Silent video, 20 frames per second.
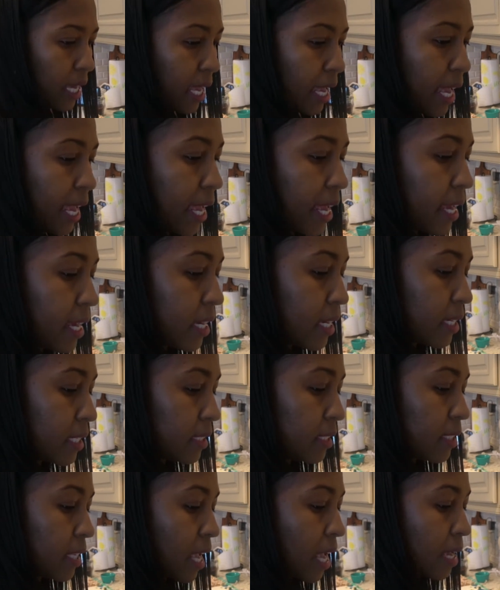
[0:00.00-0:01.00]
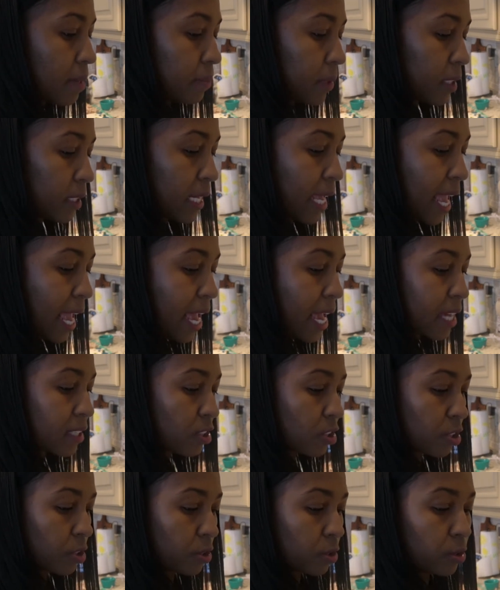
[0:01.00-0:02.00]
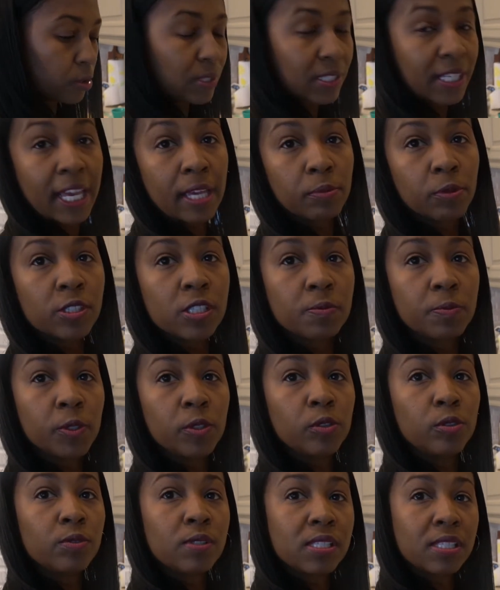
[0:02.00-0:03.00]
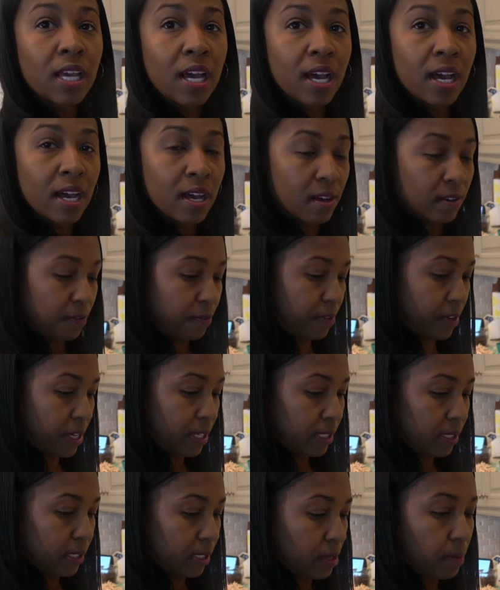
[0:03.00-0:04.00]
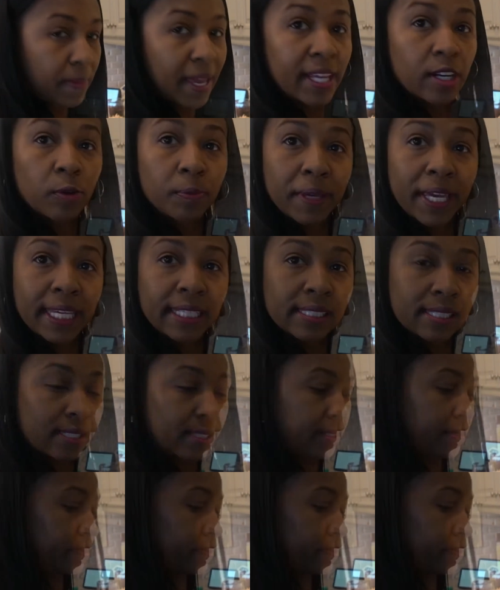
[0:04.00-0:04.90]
And I'm going to add 2 tablespoons of tomato paste.